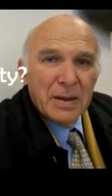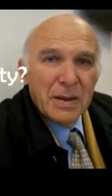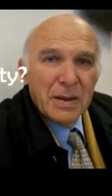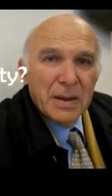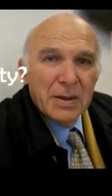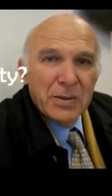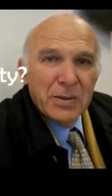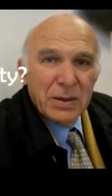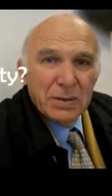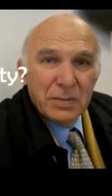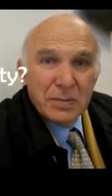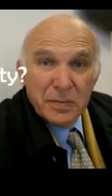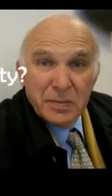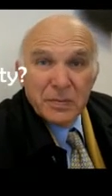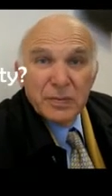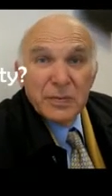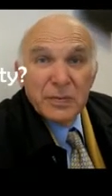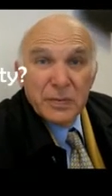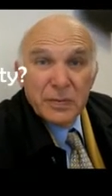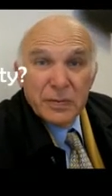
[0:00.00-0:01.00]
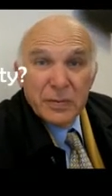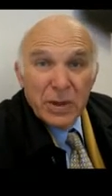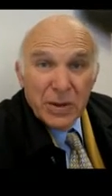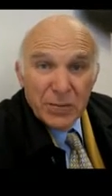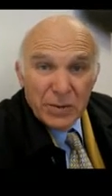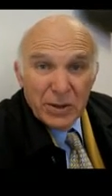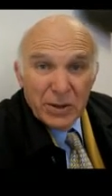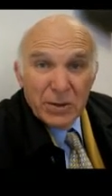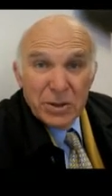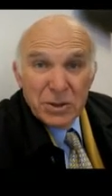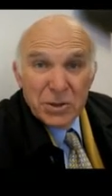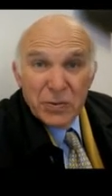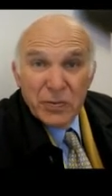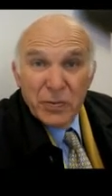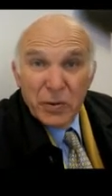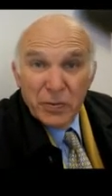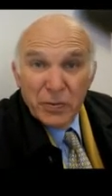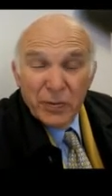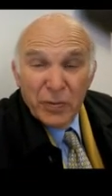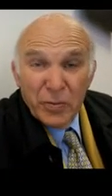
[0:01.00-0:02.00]
I think they should
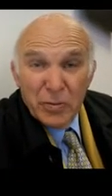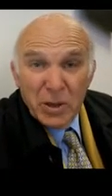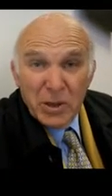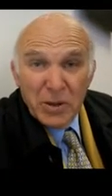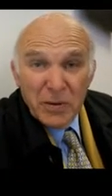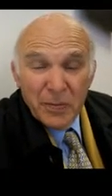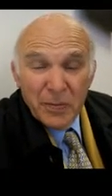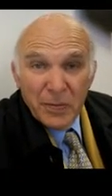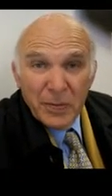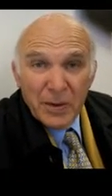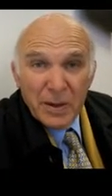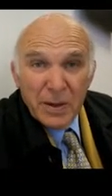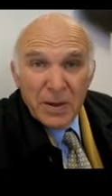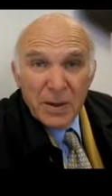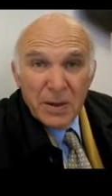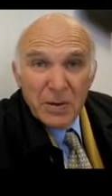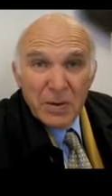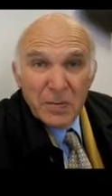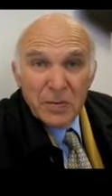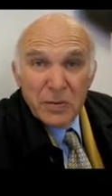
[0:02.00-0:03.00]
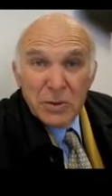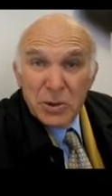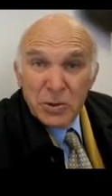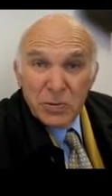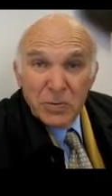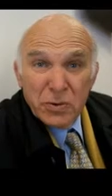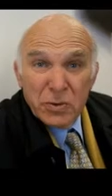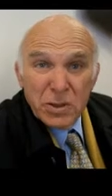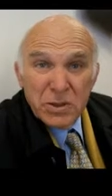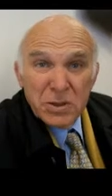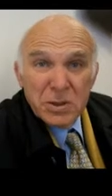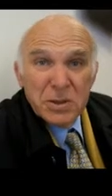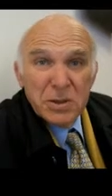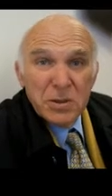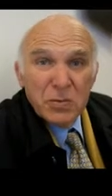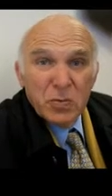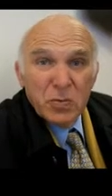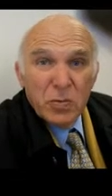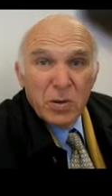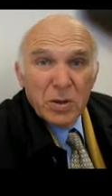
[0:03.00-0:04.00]
vote for me for two reasons.
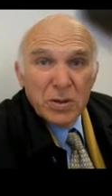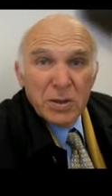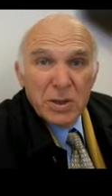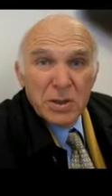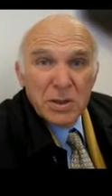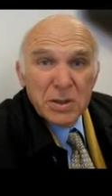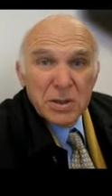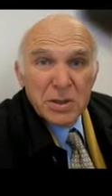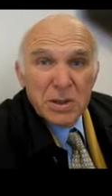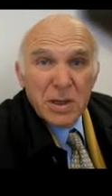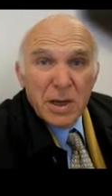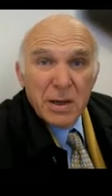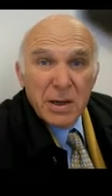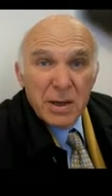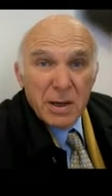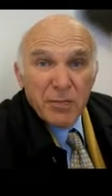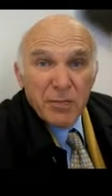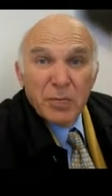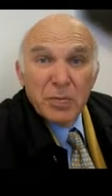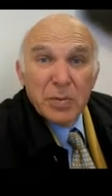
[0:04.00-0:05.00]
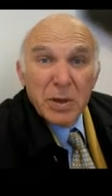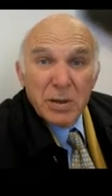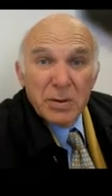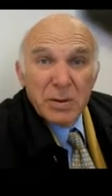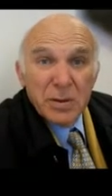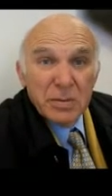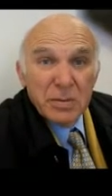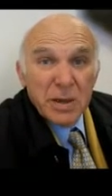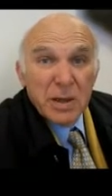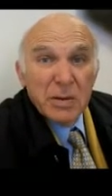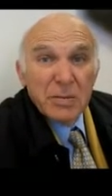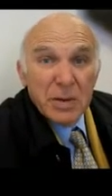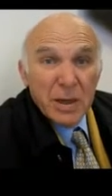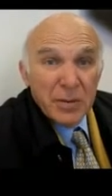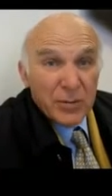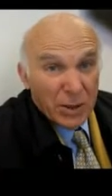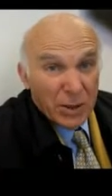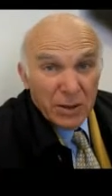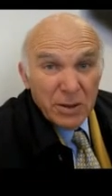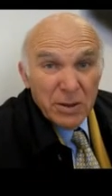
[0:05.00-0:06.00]
One is I have been, I
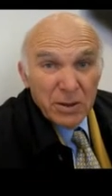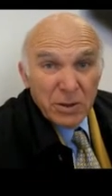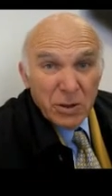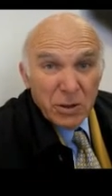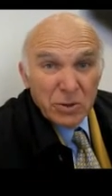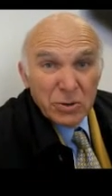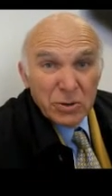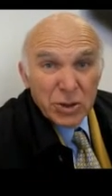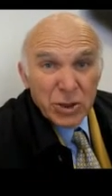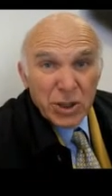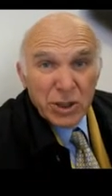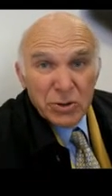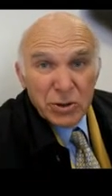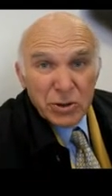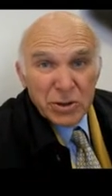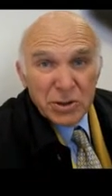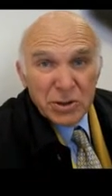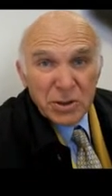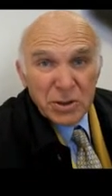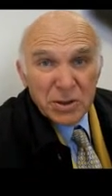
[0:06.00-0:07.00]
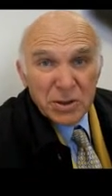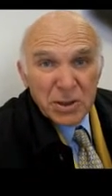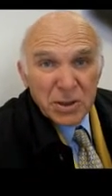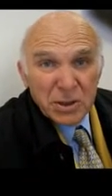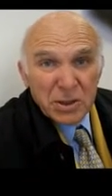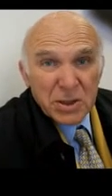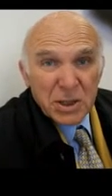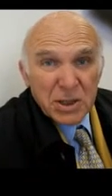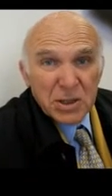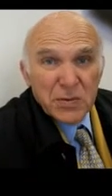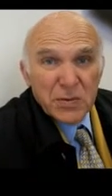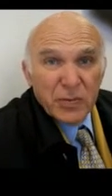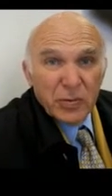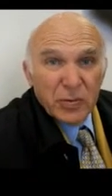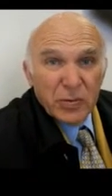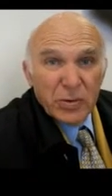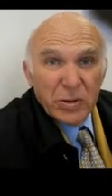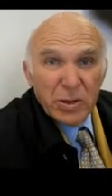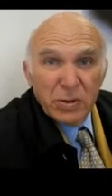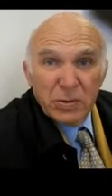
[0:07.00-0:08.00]
think, a conscientious and successful
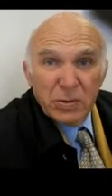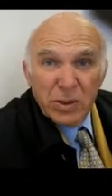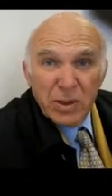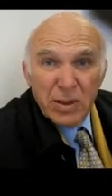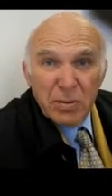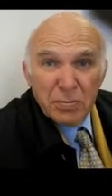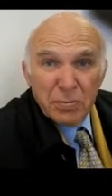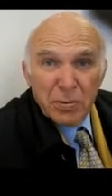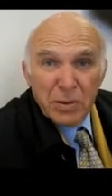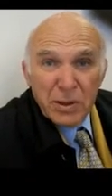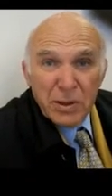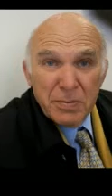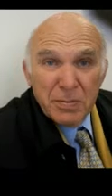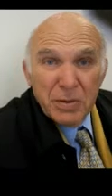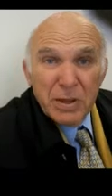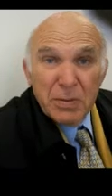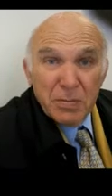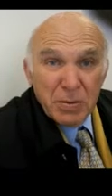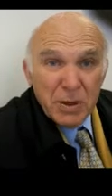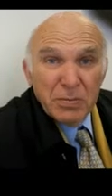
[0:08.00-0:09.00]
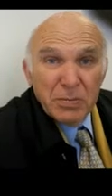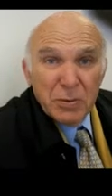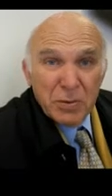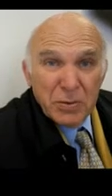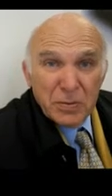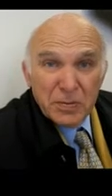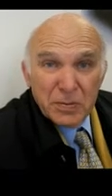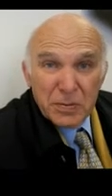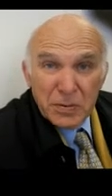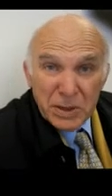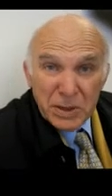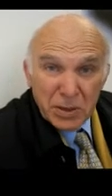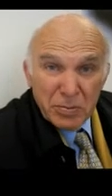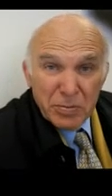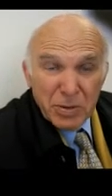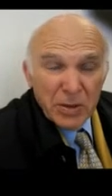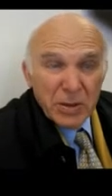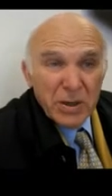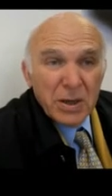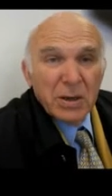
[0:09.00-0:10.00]
local MP. Many people tell
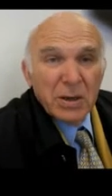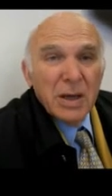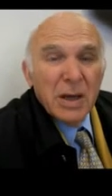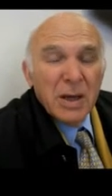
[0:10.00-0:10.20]
me that.